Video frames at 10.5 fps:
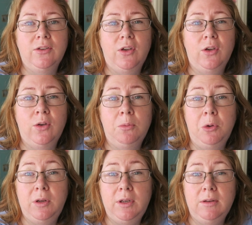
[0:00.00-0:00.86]
So I'm
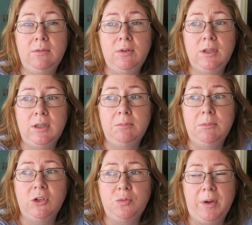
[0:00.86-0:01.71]
not in really
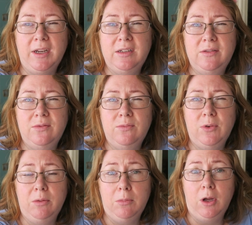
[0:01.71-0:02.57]
much pain, just
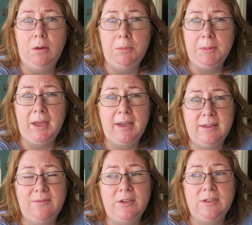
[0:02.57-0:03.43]
very mild. I mean, my
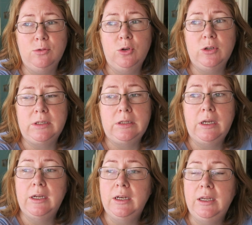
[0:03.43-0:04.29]
hands and feet still hurt
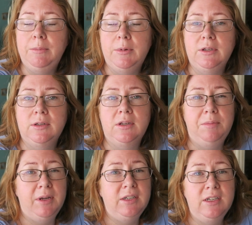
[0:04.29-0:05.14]
slightly, but
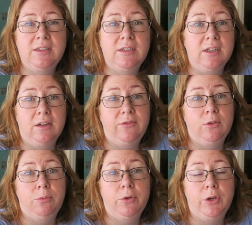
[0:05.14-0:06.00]
compared to yesterday, I
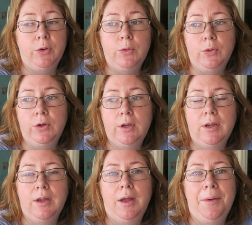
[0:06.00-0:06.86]
feel pretty good.
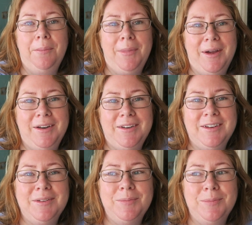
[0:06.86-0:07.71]
But
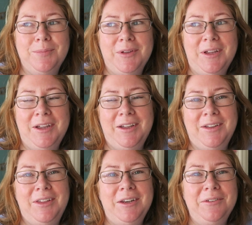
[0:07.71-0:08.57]

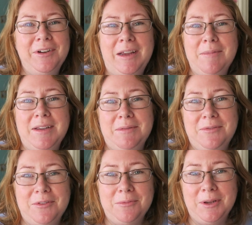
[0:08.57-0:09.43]
the Lyrica makes me
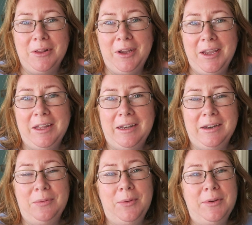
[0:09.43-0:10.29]
feel a bit
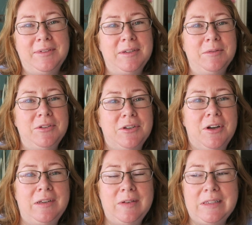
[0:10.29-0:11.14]
lightheaded and woozy, which I
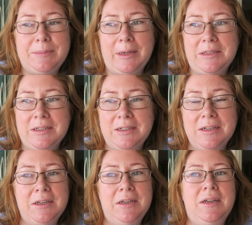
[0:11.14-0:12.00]
kind of expected,